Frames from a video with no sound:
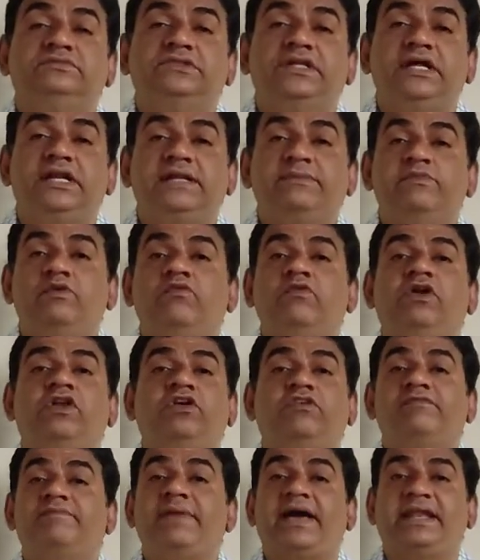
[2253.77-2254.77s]
the removal
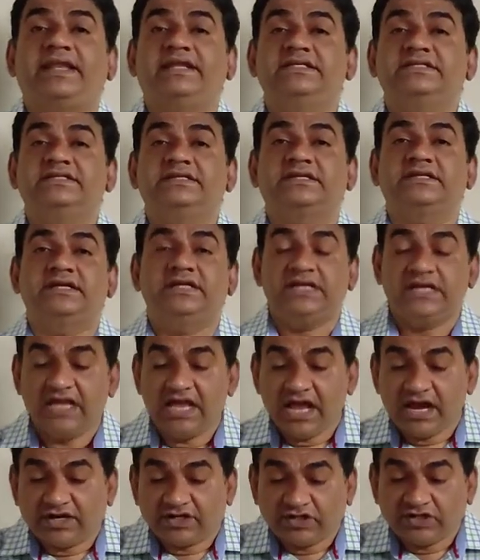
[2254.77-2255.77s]
of manager.
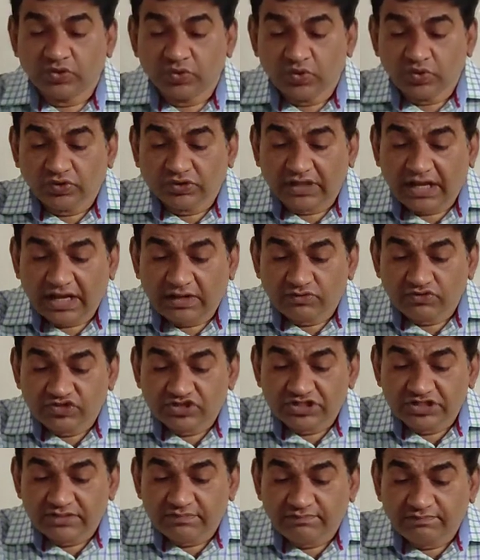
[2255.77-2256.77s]

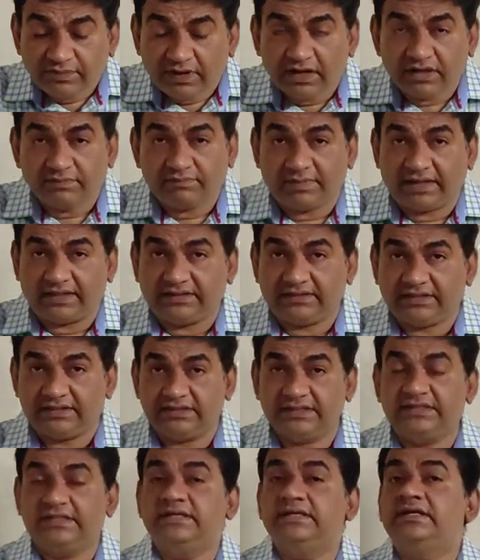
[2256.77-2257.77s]
2,000 per month.
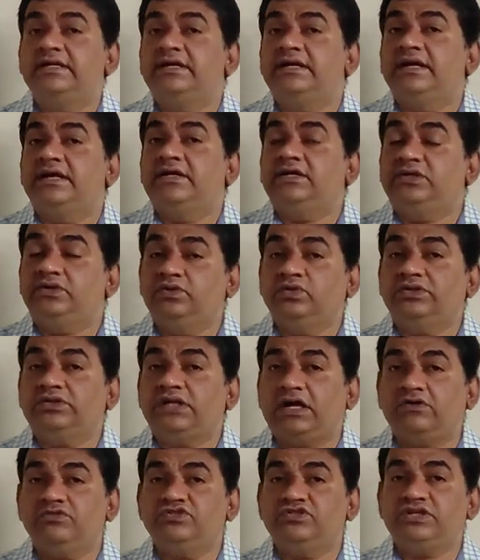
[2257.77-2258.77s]

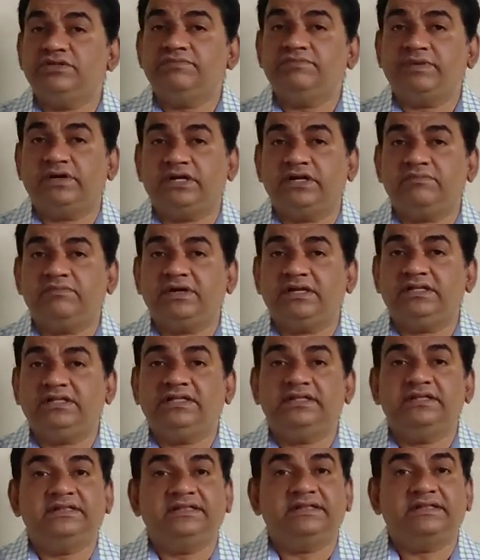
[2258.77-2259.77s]
2,000 per month,
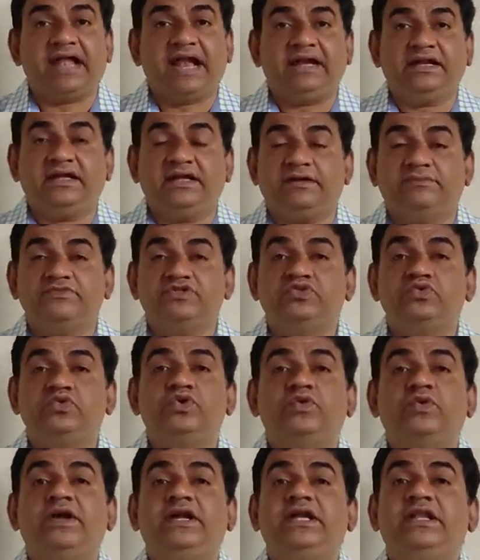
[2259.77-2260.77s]
that comes to
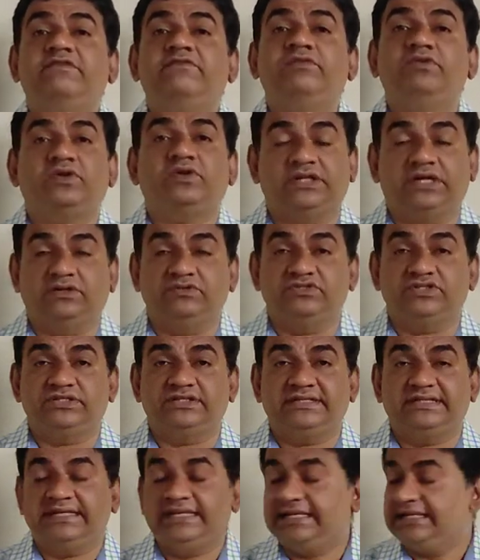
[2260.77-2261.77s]
24,000.
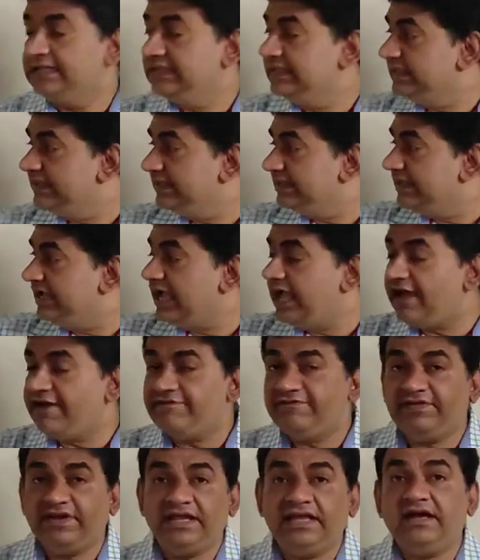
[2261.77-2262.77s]

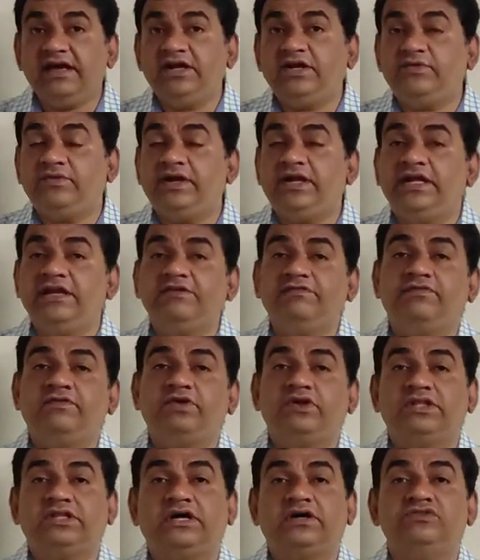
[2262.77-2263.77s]
Every year
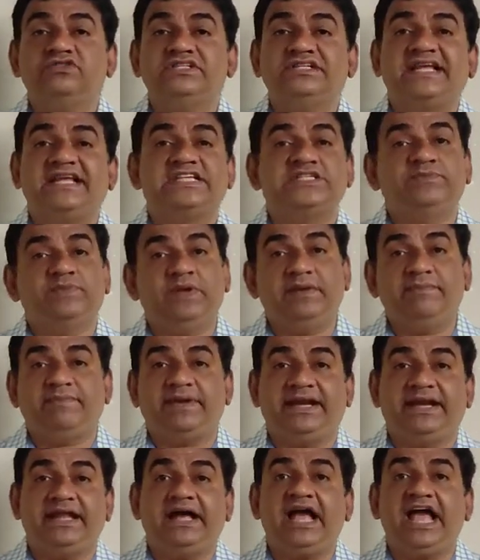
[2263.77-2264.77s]
24,000 has been
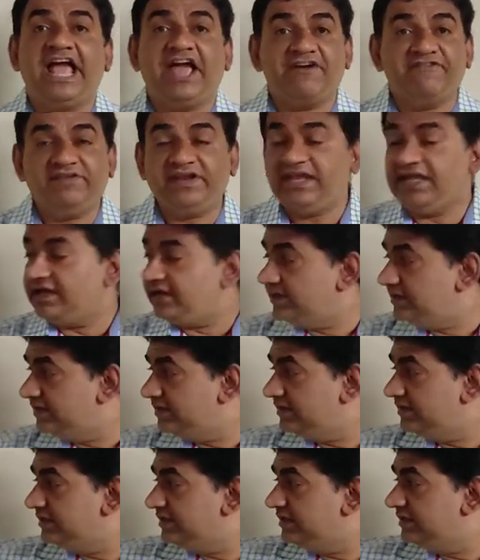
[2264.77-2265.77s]
paid. Every year,
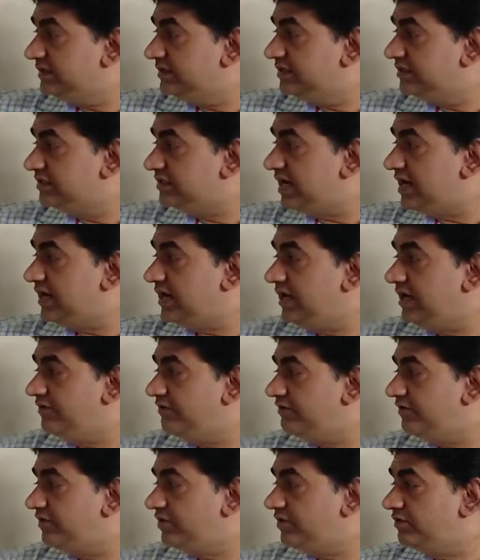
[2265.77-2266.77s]
starting
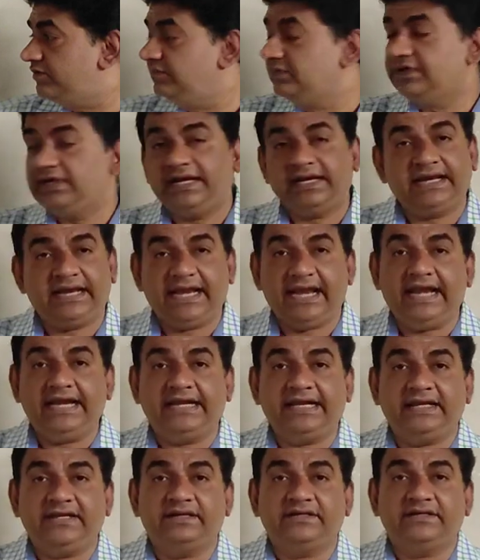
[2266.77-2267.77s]
from
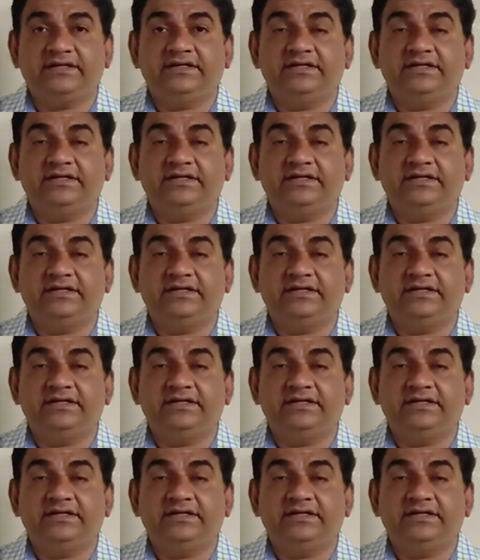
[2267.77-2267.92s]
18.